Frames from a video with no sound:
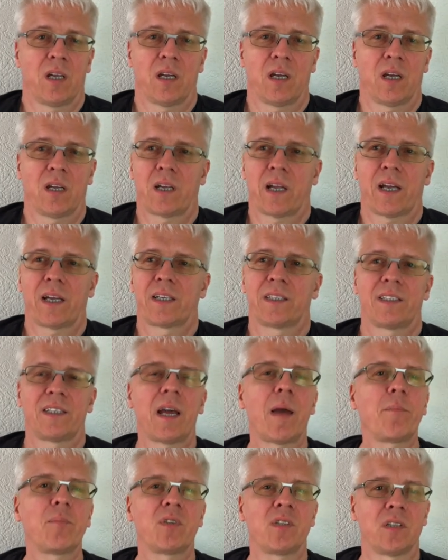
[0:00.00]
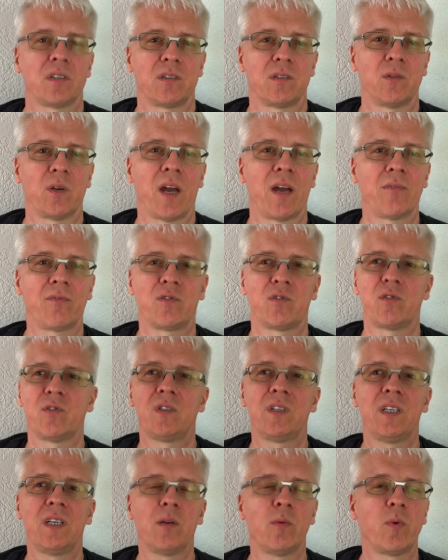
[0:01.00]
accept it, you have to
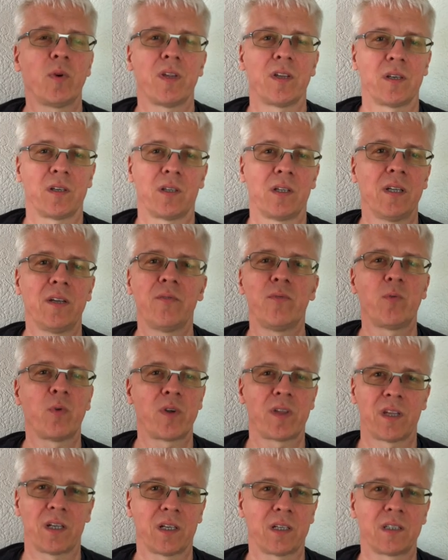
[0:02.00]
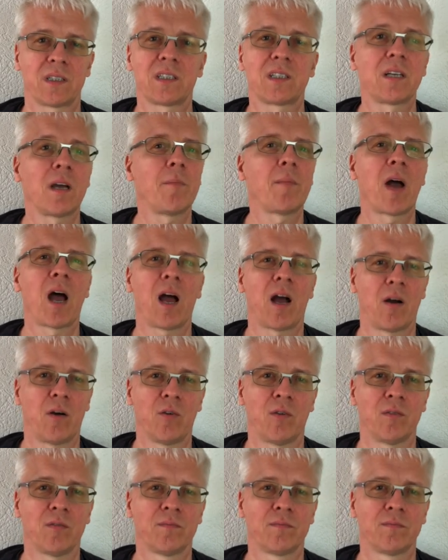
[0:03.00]
deal with it, live with it somehow.